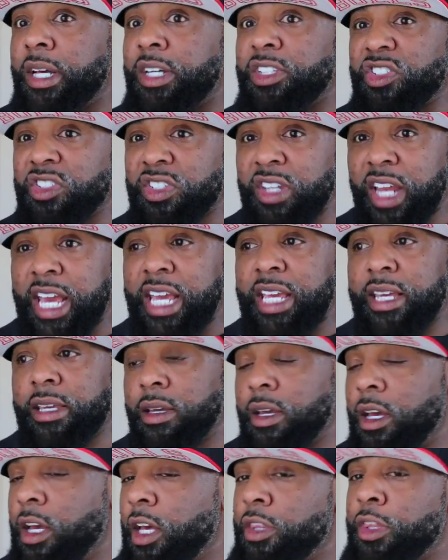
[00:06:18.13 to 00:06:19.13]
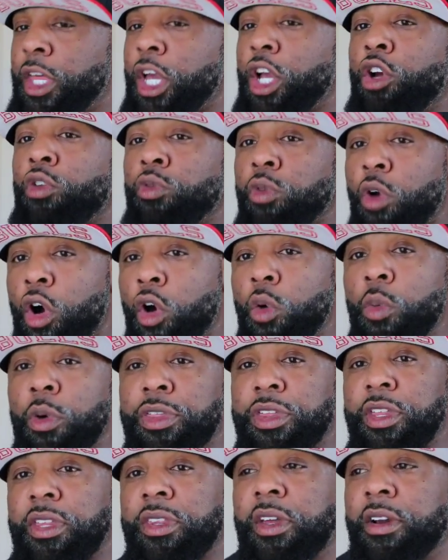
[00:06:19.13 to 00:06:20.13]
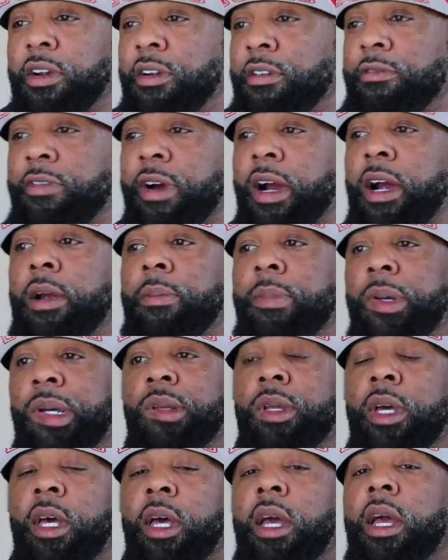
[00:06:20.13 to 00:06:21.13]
Snake, they grow within their environment.